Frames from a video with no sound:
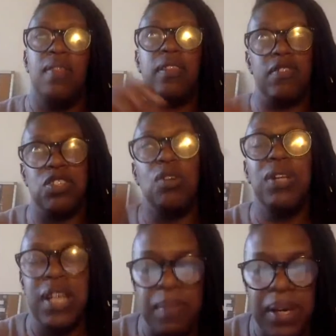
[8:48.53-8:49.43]
There is no
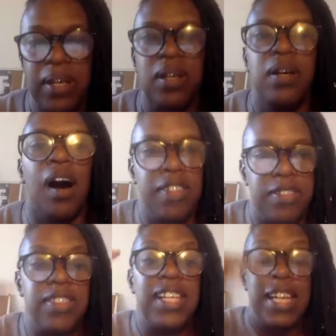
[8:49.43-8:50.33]
limit other
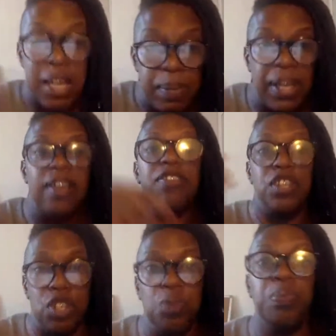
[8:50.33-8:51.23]
than the limit
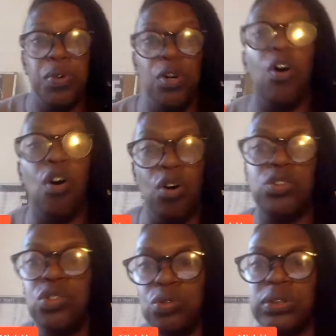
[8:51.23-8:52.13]
that you put
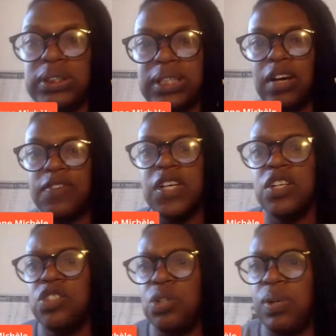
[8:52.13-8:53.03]
on yourself.
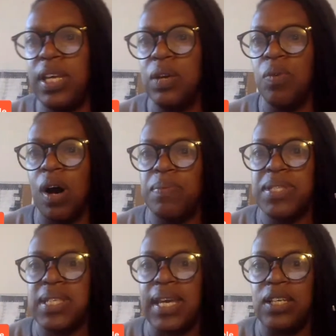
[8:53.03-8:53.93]
Do you hear what I'm
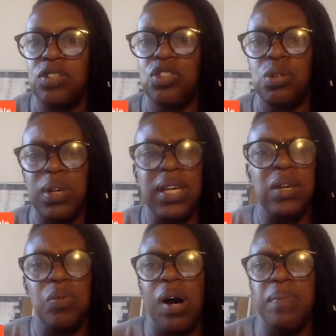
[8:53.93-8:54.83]
saying? Do you hear
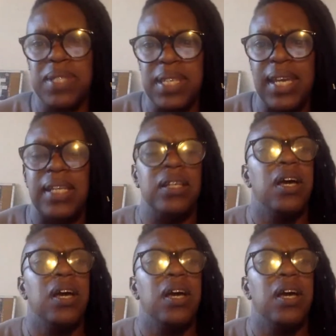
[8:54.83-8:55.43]
what I'm saying?